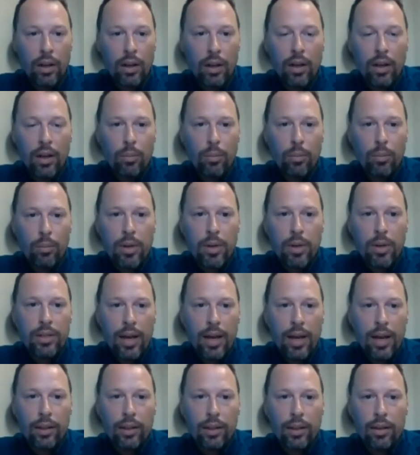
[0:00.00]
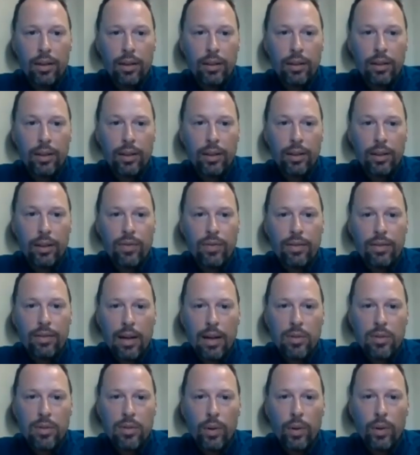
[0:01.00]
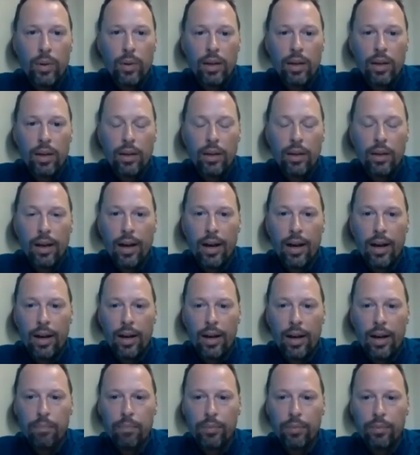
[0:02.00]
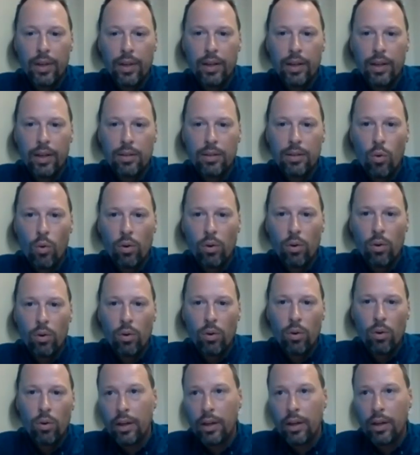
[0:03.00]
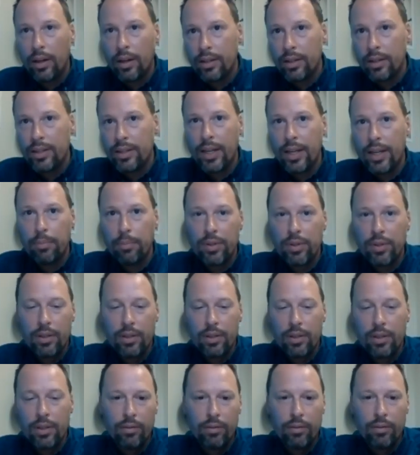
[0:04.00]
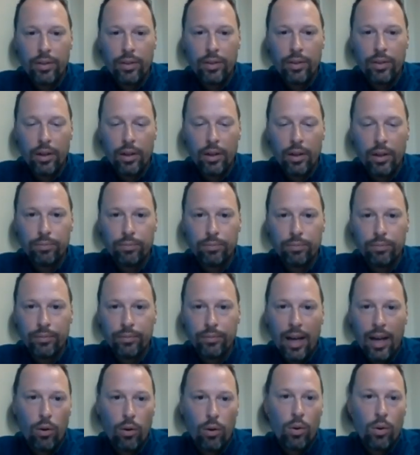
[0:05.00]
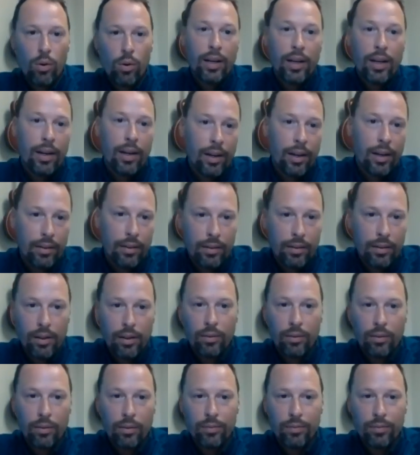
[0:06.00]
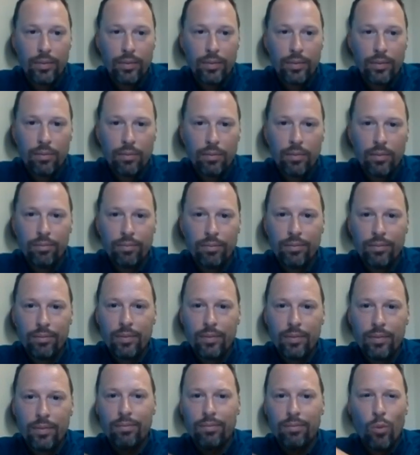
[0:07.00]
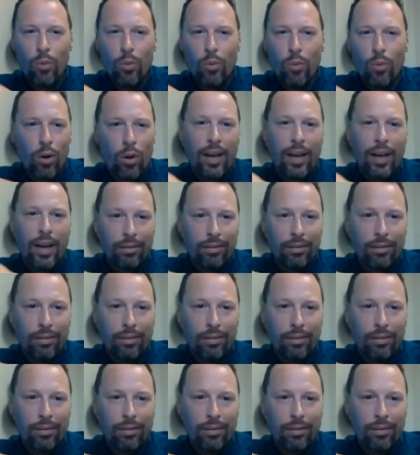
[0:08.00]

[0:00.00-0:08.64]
pretty much daily, at least 5 times a week. And it's more tips of, you know, how to organize, you know, more like,